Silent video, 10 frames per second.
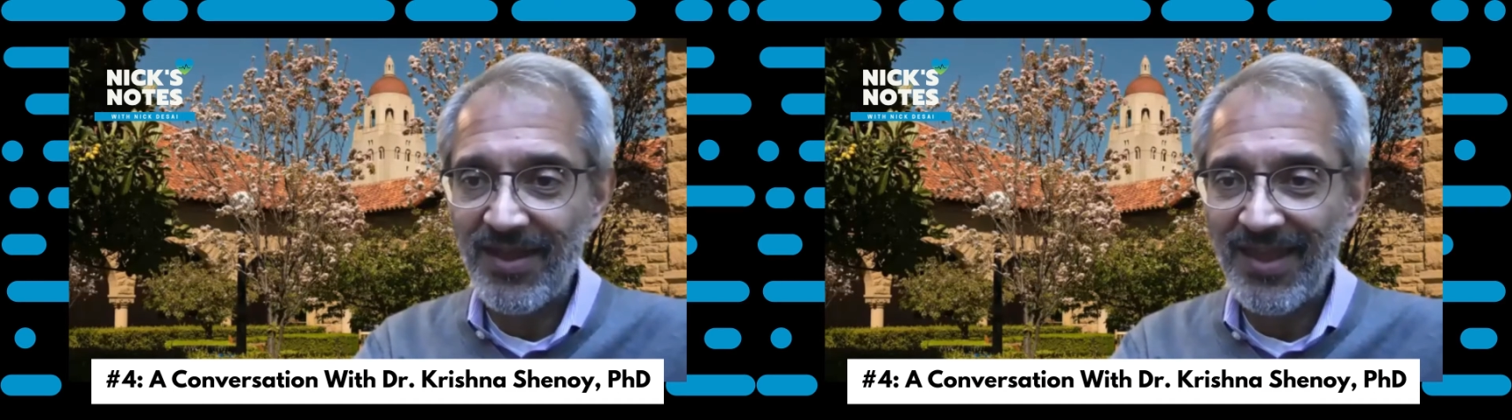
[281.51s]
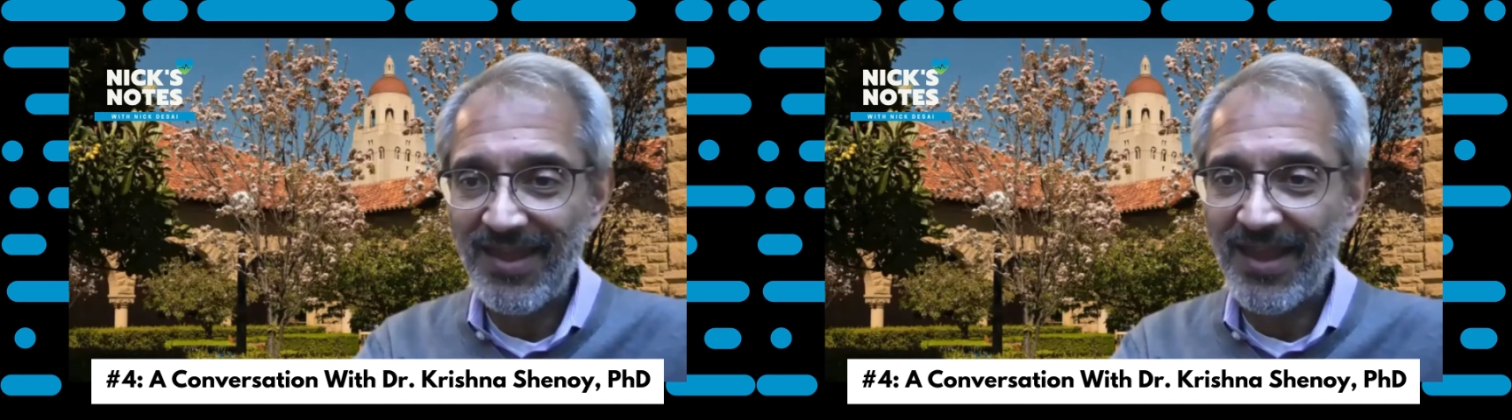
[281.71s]

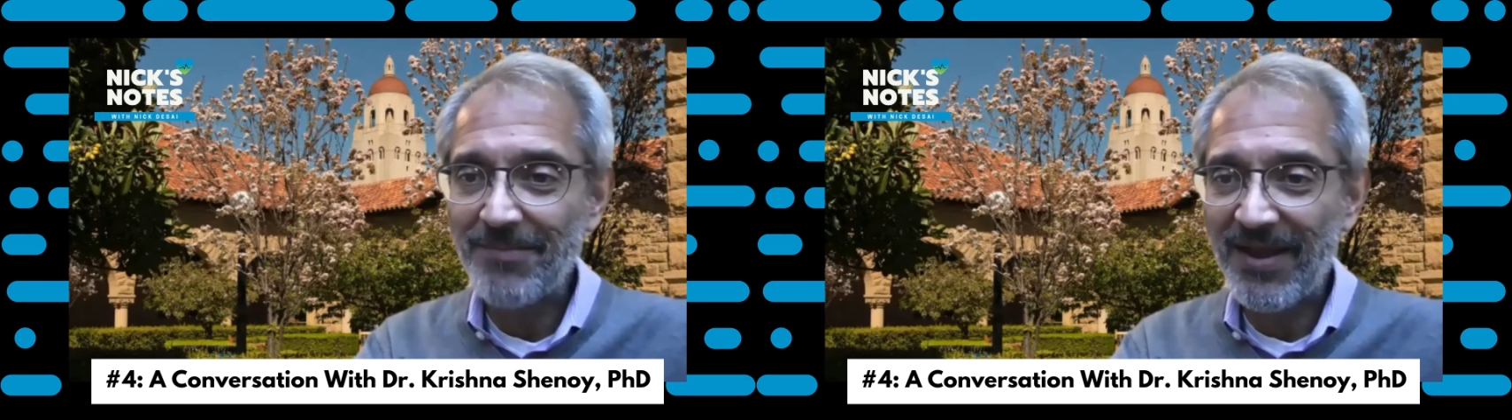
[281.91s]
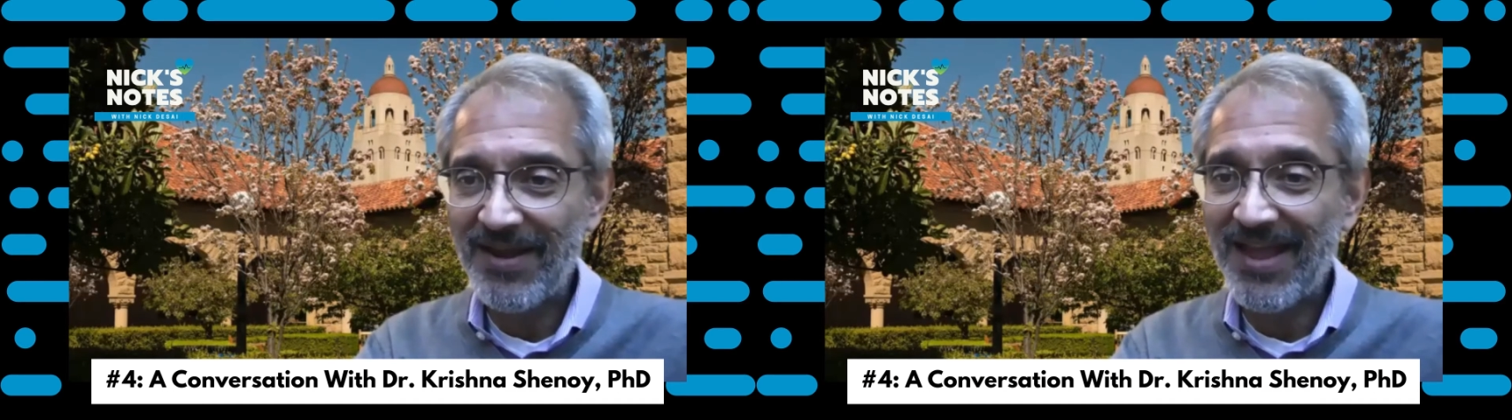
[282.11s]
hey, I
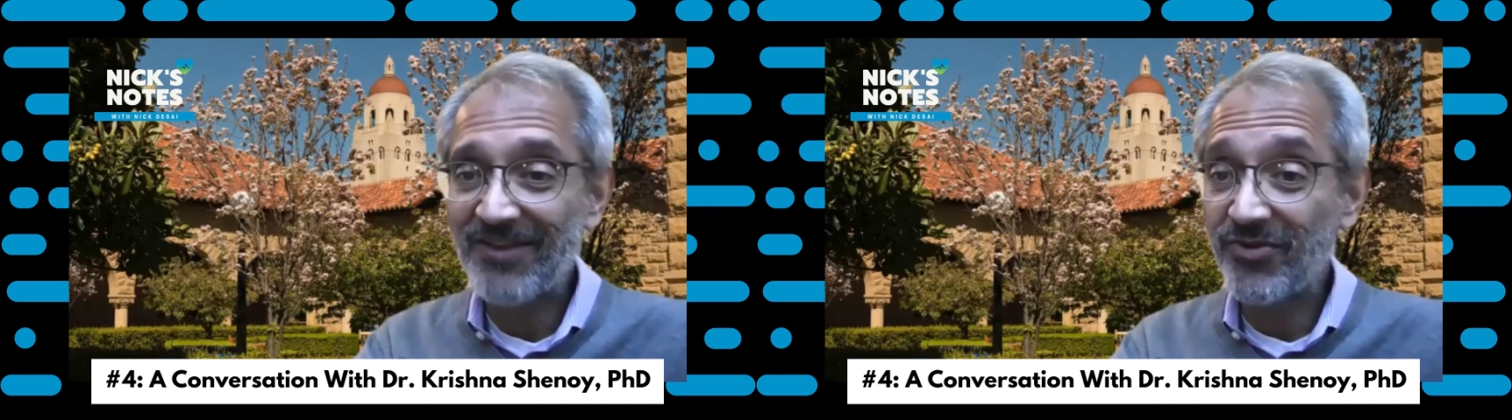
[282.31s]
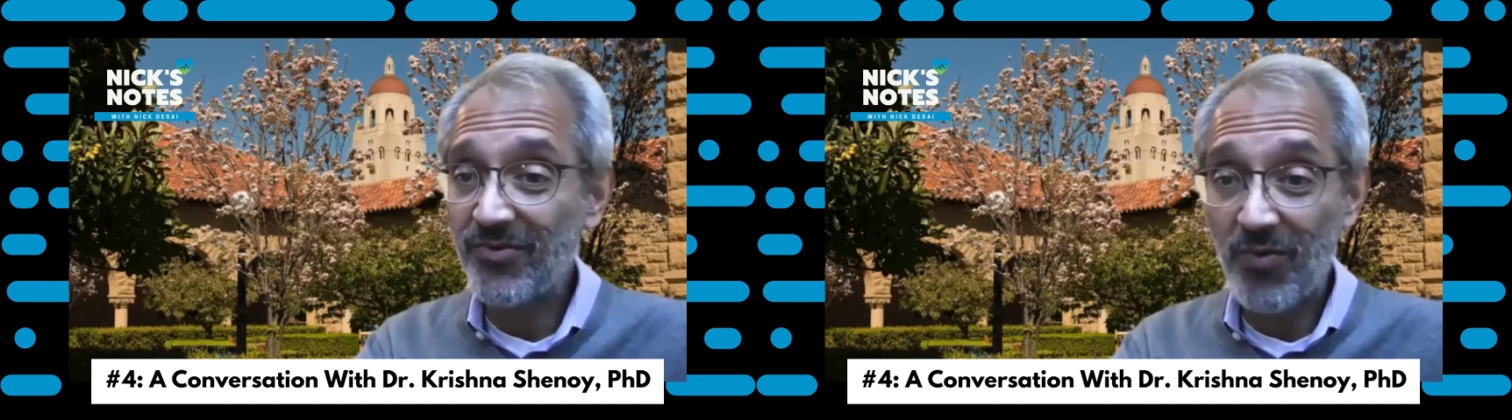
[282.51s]
might
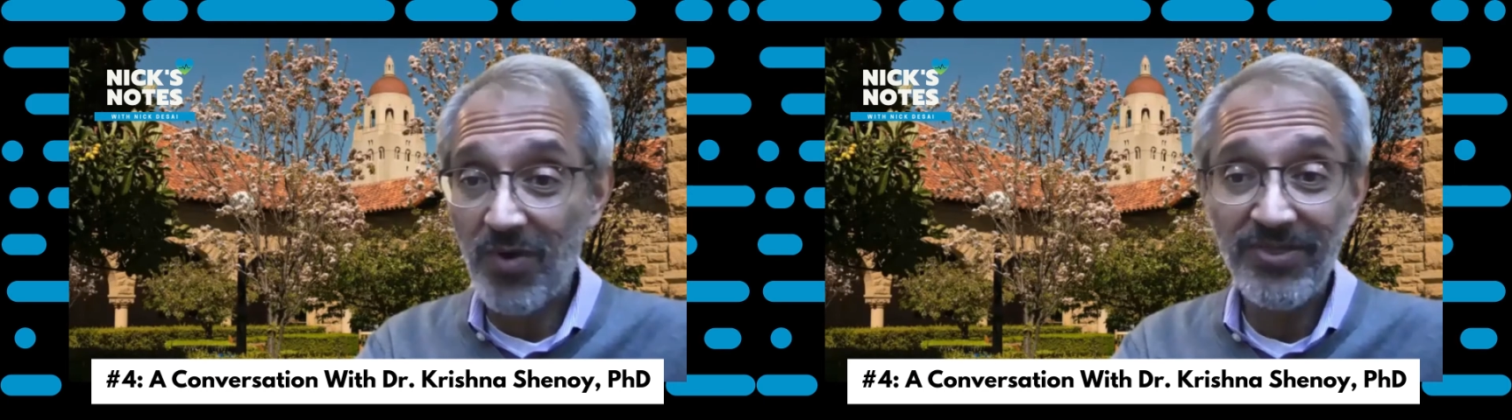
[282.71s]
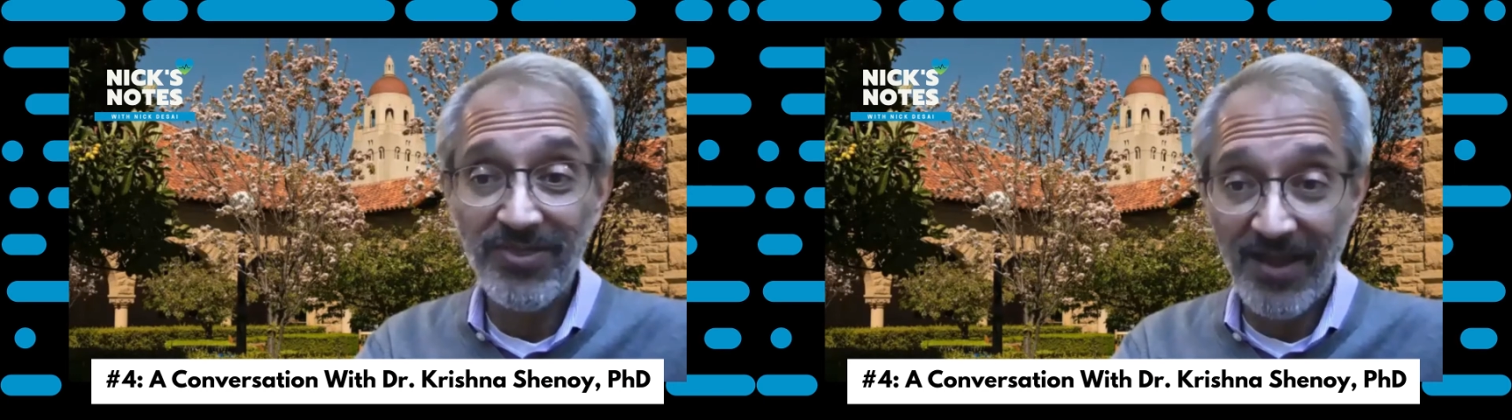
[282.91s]
actually
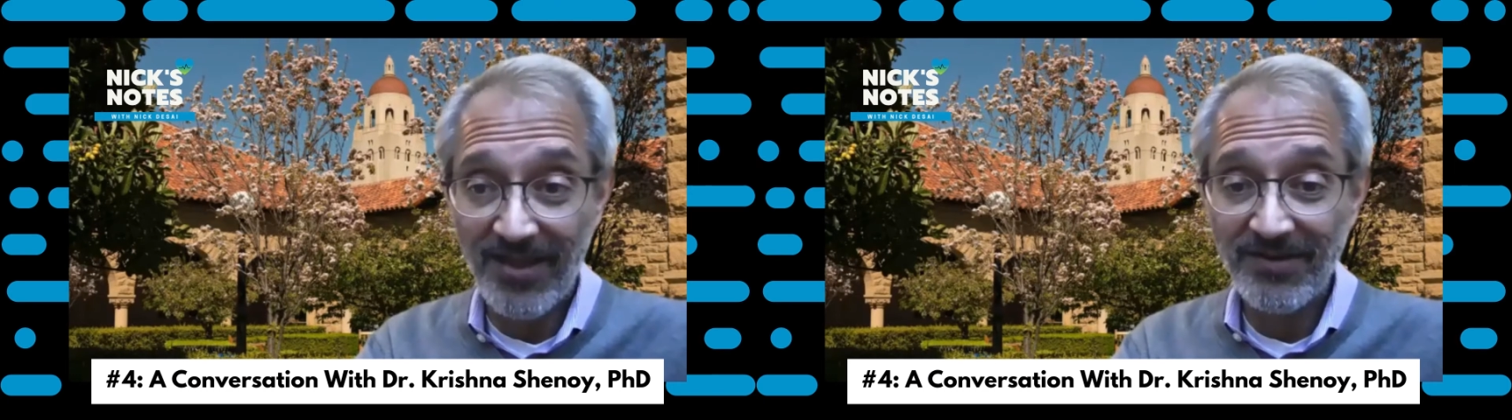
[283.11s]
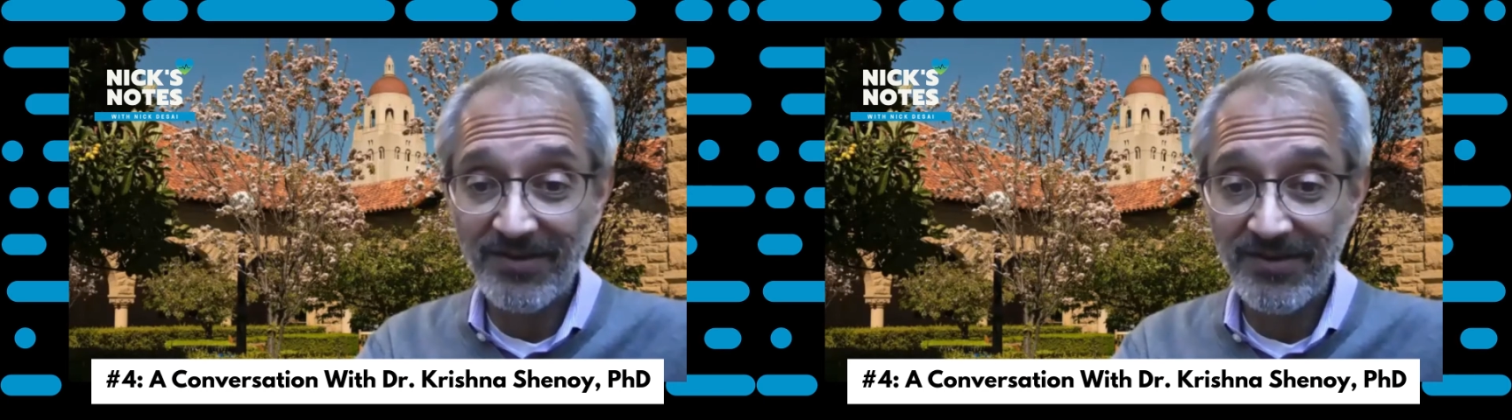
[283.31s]
want
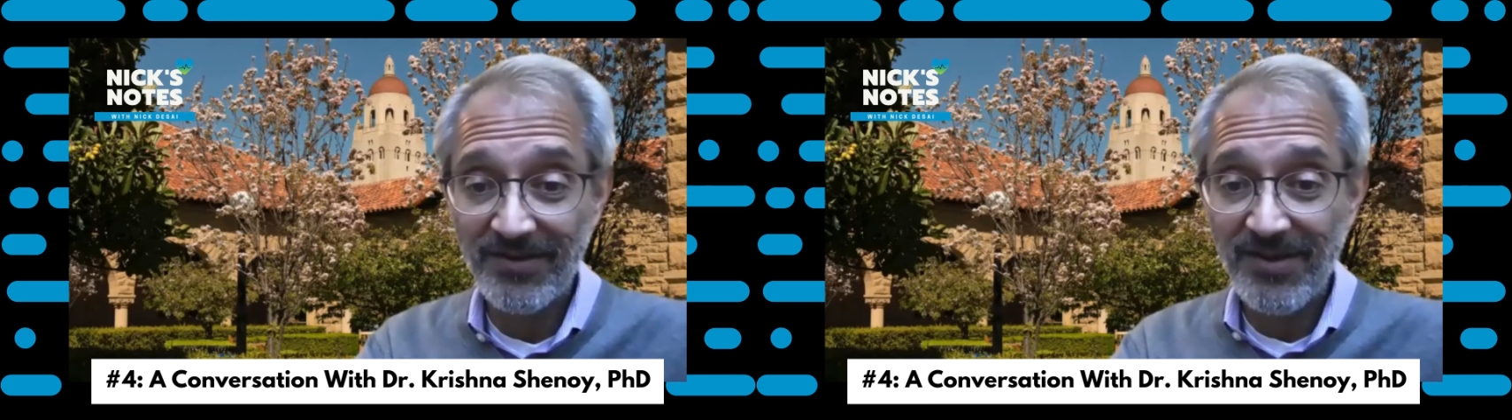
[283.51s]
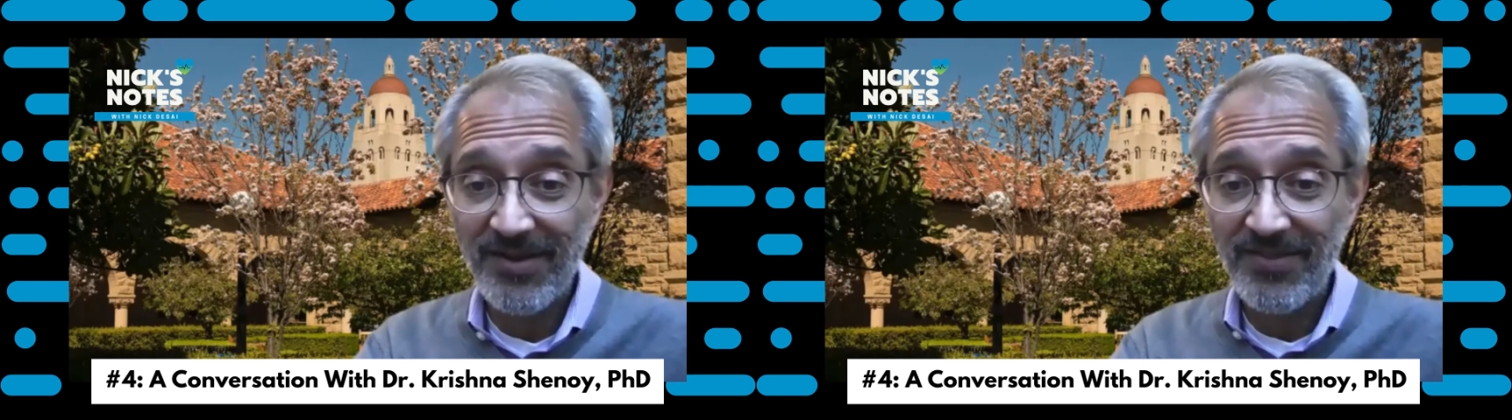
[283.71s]

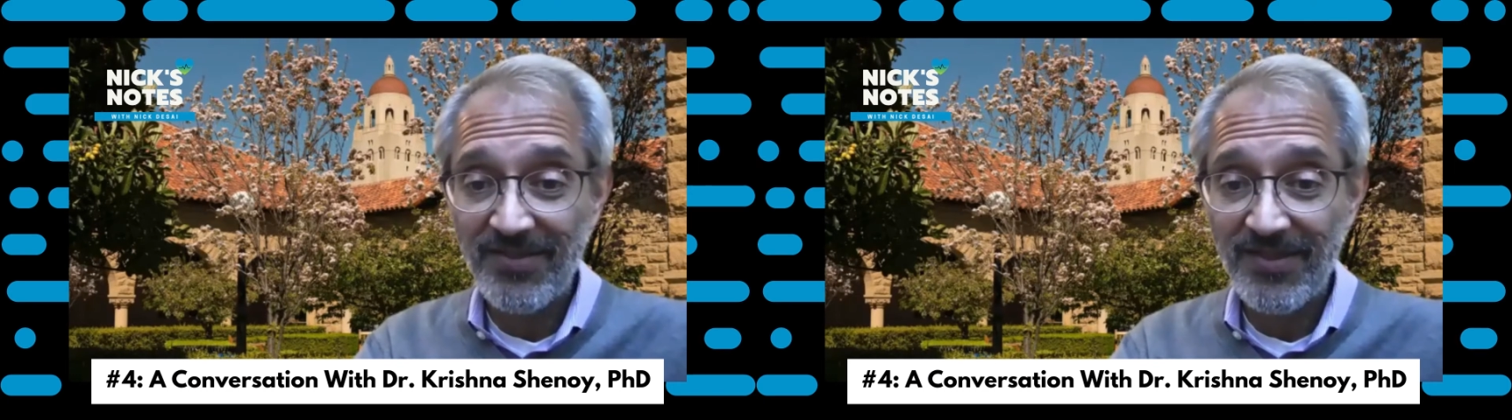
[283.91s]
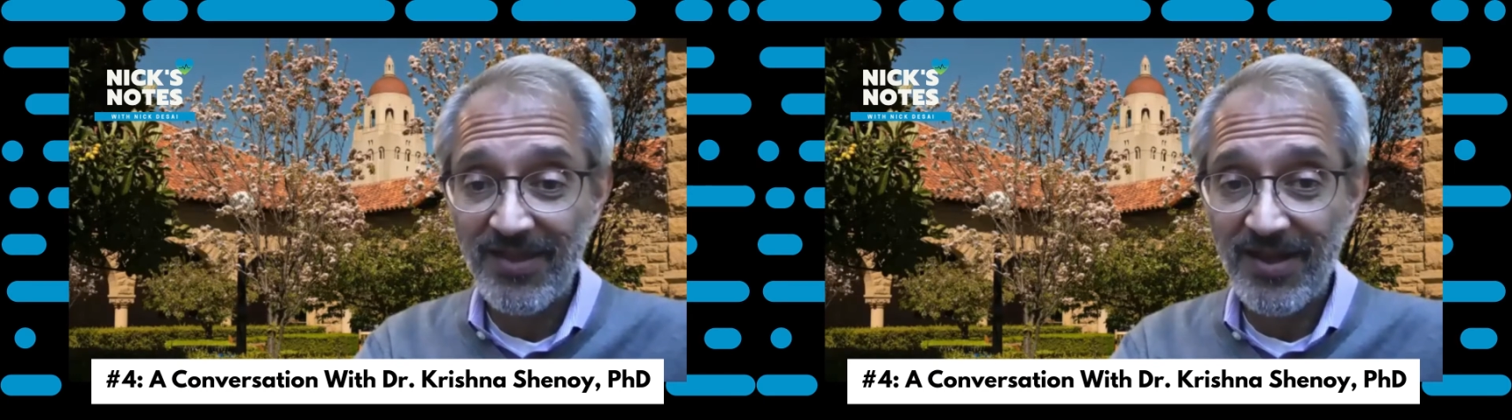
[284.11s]

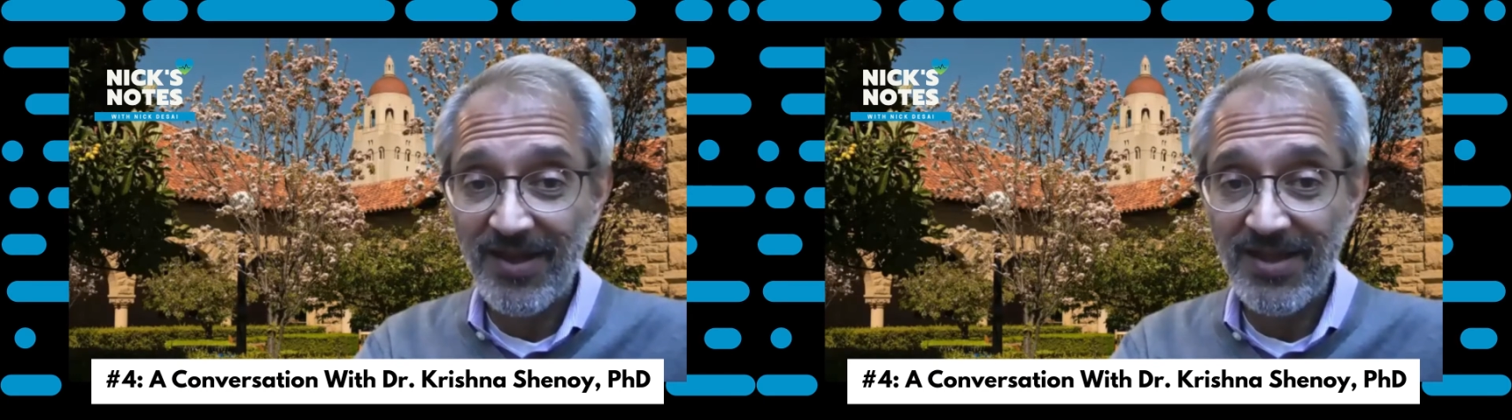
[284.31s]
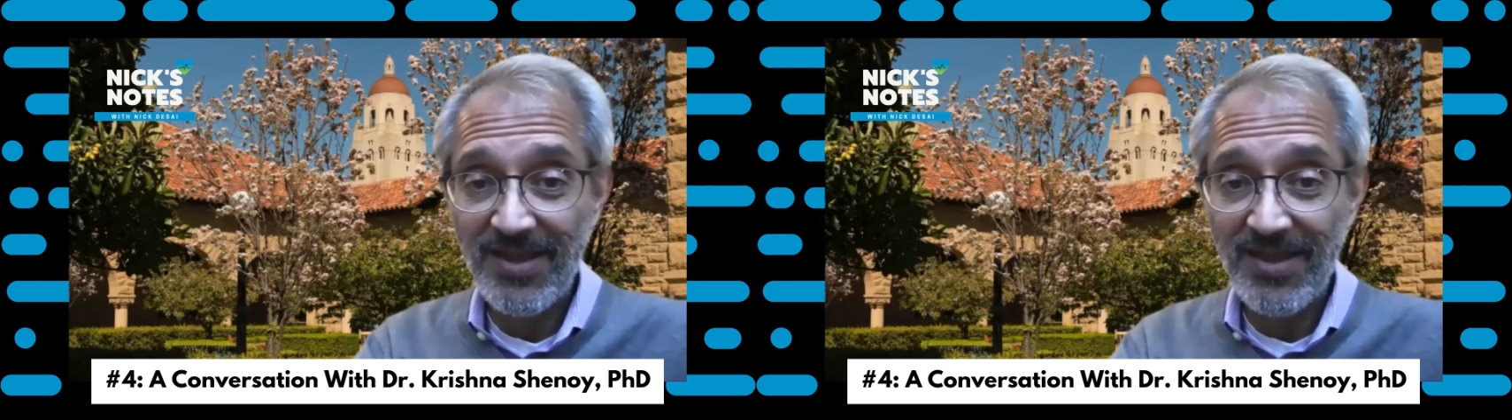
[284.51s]
that.